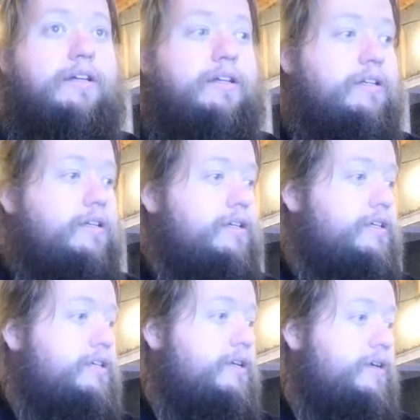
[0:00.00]
let's
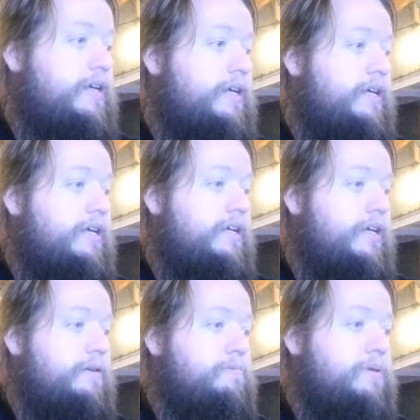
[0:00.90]
go ahead
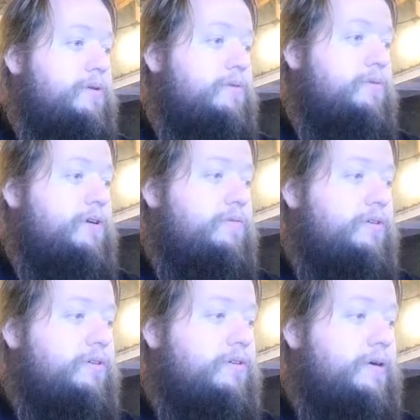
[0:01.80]
and build one real
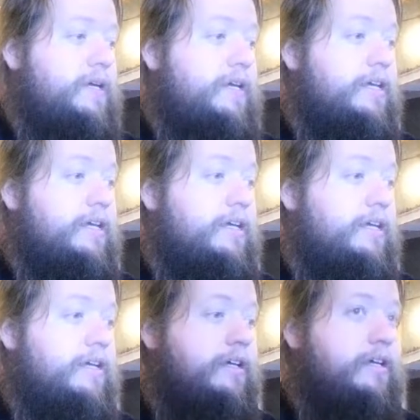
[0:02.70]
quick.
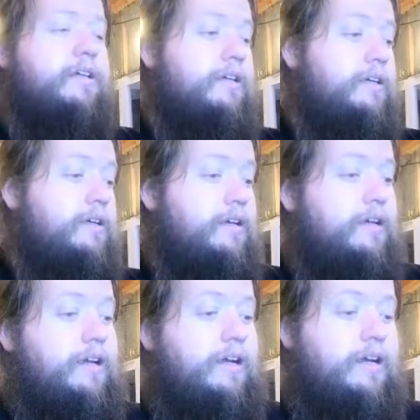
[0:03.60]

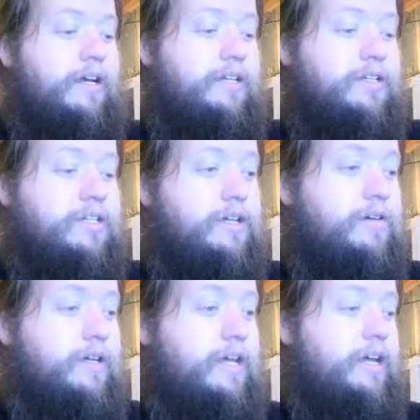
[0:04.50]
All right, so
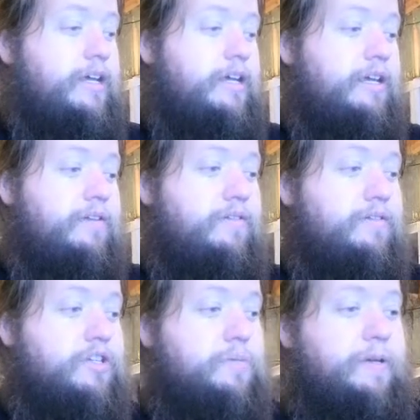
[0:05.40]
to kind of
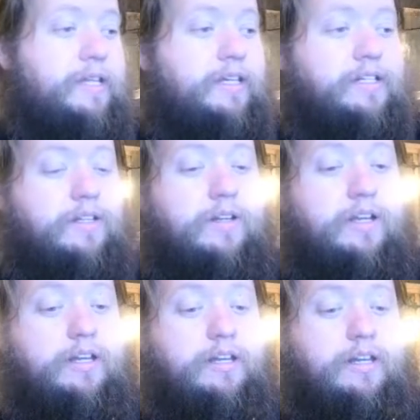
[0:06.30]
speed things
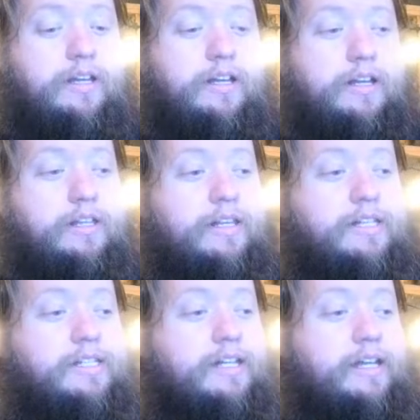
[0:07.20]
along, like I
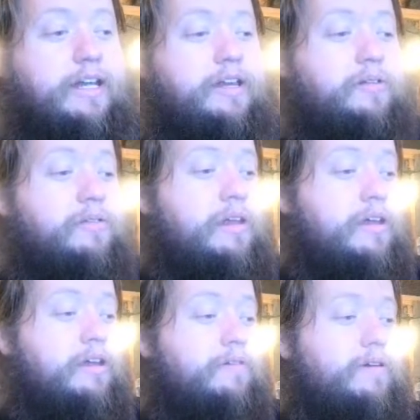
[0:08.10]
said, I kind of
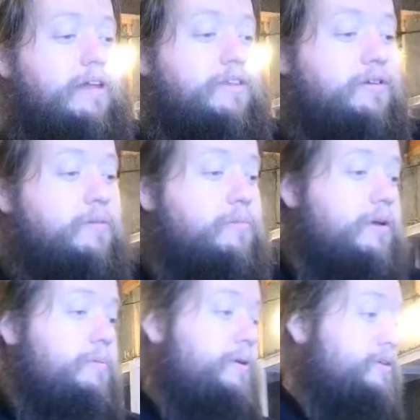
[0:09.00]
ran through and
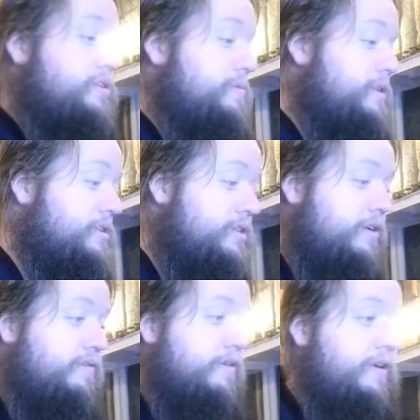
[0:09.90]
pre-built some of this
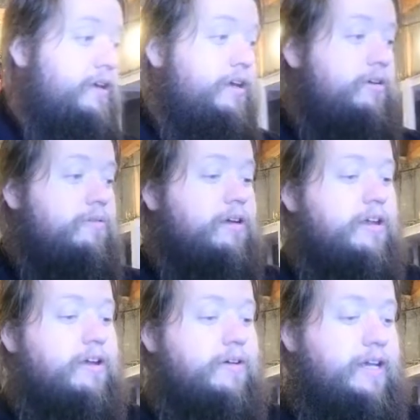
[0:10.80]
stuff. We're going to
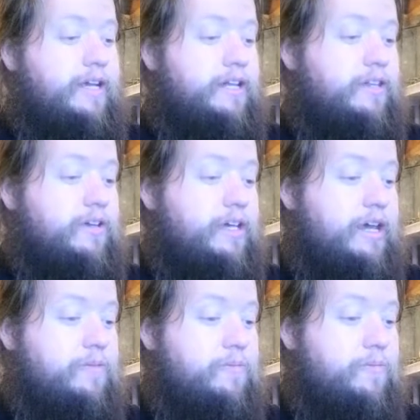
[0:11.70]
go ahead and look
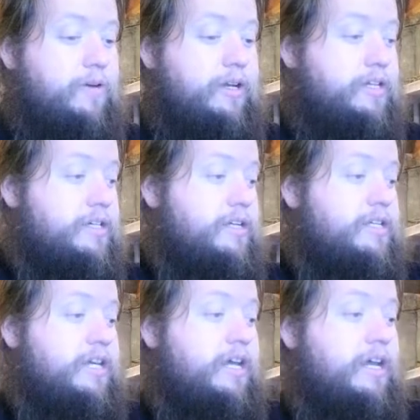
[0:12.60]
at what it's going to
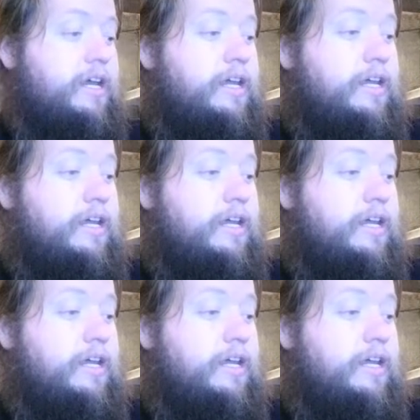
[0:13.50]
take